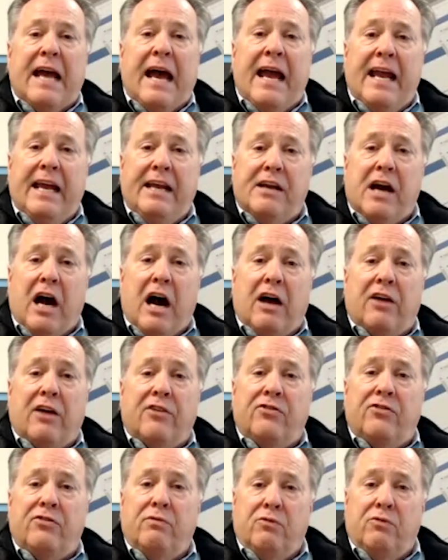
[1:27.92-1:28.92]
and
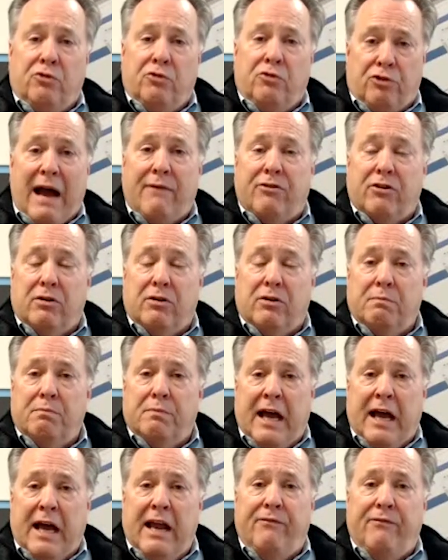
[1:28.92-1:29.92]
ADAS, driver
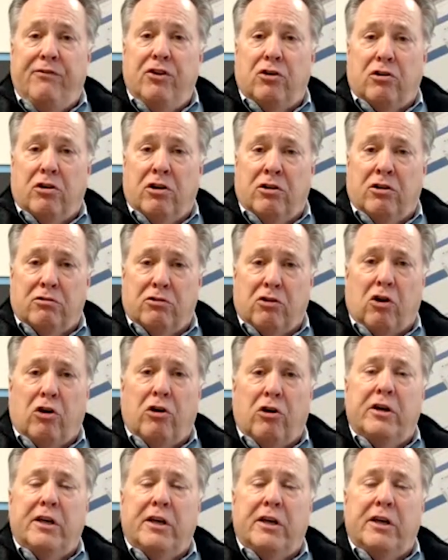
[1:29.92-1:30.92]
behavior
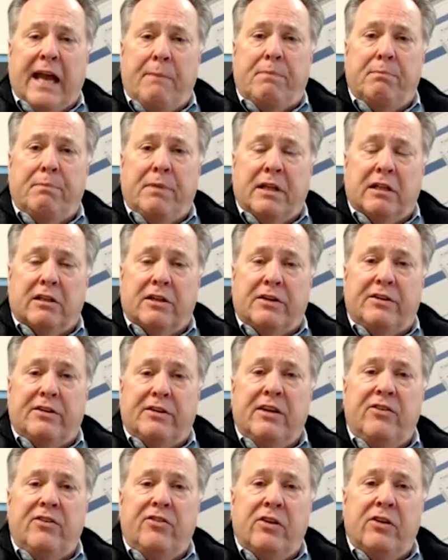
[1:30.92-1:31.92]
alert
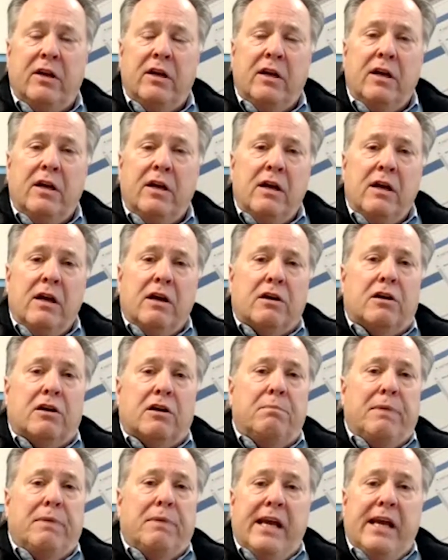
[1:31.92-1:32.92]
capabilities,
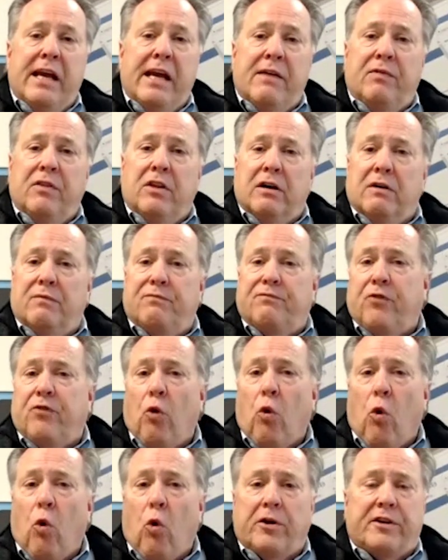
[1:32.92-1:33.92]
could be in the
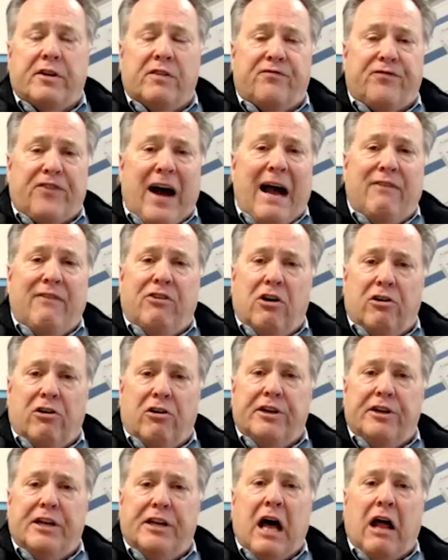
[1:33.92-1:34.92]
$400 to
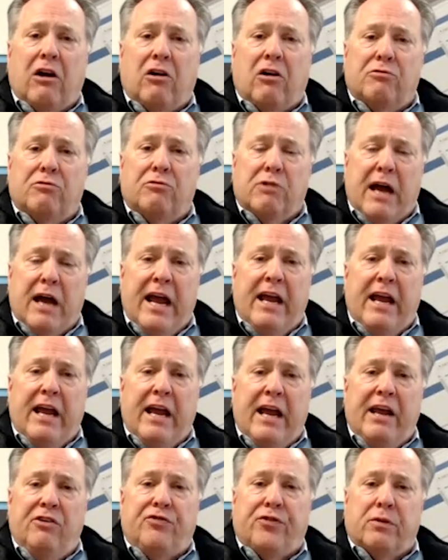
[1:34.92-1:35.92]
$500
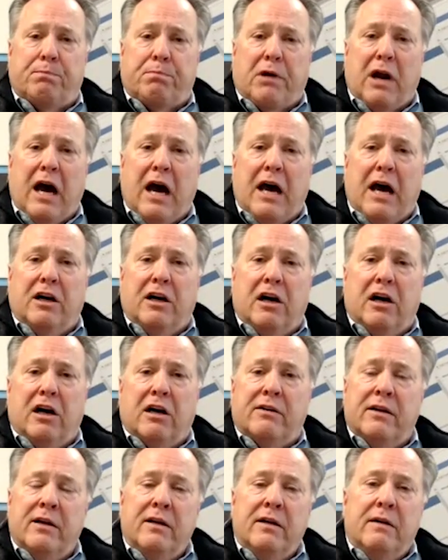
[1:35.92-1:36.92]
range for
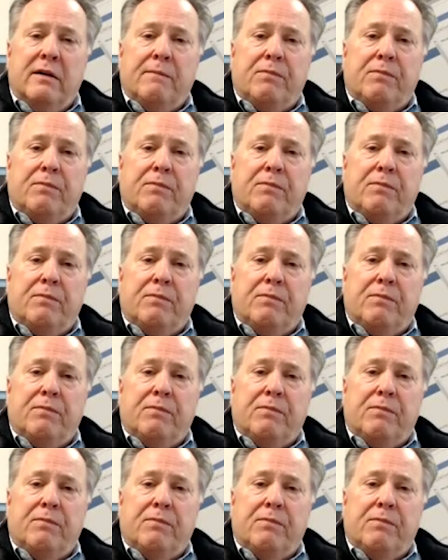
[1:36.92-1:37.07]
product,